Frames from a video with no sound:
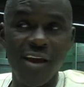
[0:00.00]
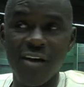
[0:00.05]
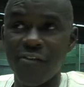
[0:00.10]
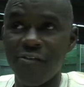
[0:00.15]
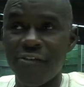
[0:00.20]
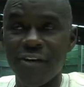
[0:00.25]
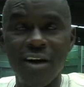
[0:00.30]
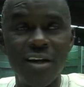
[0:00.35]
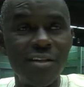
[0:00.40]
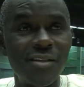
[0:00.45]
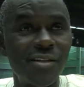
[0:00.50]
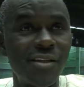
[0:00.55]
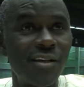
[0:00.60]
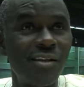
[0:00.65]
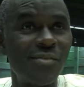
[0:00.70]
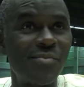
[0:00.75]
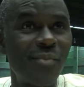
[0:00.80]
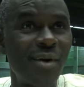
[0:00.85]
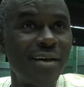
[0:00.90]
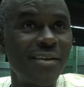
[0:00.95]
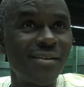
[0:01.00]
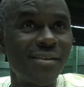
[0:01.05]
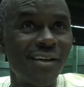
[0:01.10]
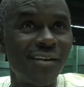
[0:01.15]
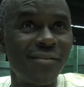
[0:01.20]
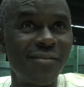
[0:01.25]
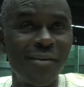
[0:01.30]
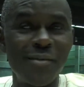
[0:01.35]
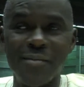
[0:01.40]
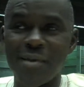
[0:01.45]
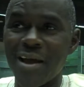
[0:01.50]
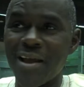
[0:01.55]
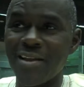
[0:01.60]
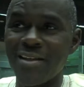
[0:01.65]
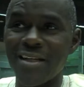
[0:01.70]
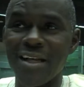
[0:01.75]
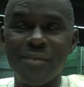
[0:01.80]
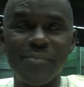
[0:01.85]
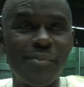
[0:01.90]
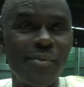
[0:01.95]
For instance, myself, and I
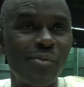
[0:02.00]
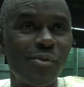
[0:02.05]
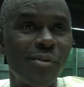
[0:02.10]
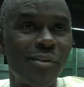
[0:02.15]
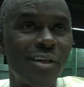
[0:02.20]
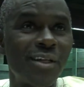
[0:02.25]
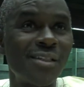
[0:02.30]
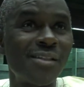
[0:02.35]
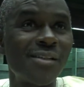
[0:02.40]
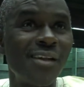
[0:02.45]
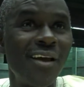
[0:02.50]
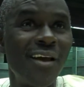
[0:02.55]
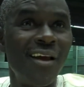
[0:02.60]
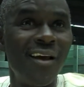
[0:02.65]
tell people this,